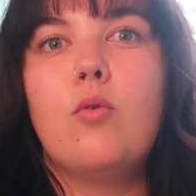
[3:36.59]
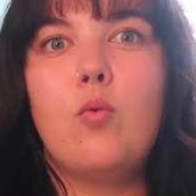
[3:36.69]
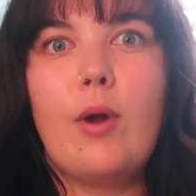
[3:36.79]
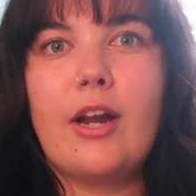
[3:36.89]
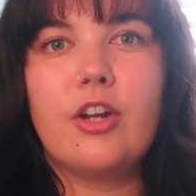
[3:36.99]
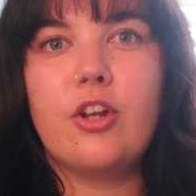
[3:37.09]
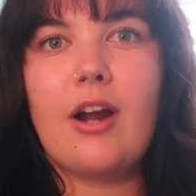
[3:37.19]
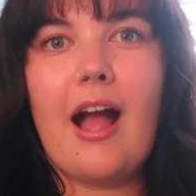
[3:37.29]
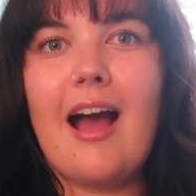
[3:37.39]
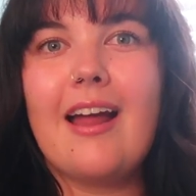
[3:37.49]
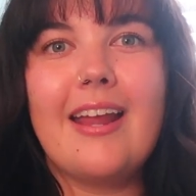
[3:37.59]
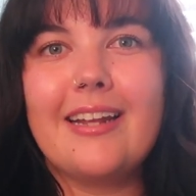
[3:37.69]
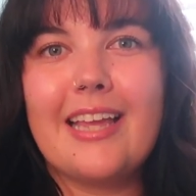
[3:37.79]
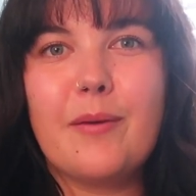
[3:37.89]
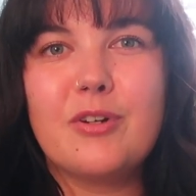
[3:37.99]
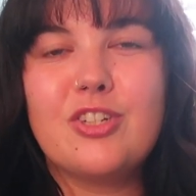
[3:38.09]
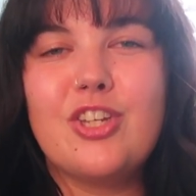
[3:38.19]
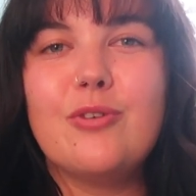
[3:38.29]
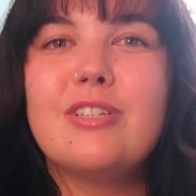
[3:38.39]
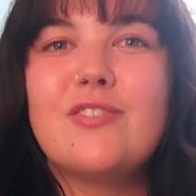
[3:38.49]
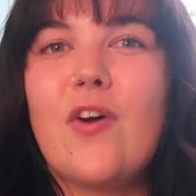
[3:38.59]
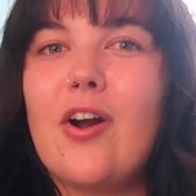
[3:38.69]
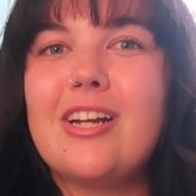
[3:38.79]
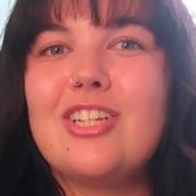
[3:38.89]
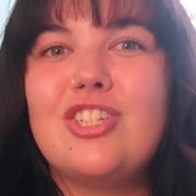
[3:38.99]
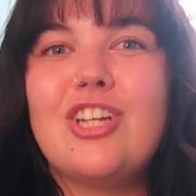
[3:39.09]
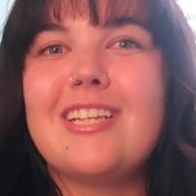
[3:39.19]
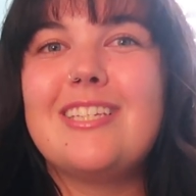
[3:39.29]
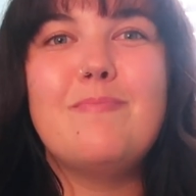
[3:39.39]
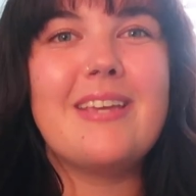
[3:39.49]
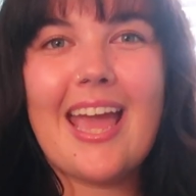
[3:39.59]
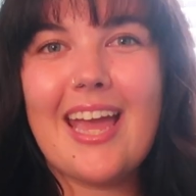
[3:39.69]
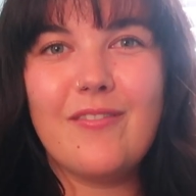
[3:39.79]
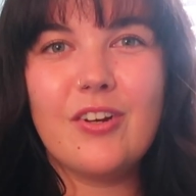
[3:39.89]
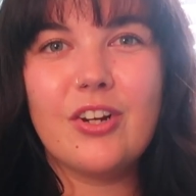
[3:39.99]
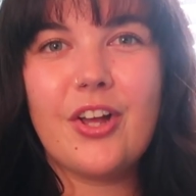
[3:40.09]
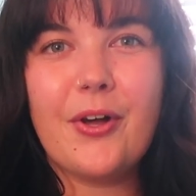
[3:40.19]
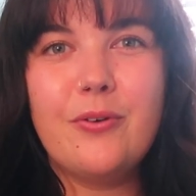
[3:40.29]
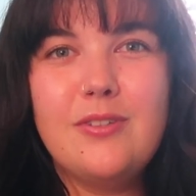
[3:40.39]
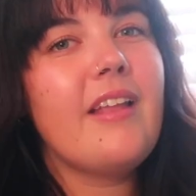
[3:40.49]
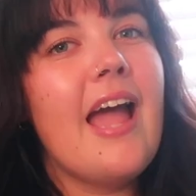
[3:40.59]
where you're at in labor too, as far as just behavior goes.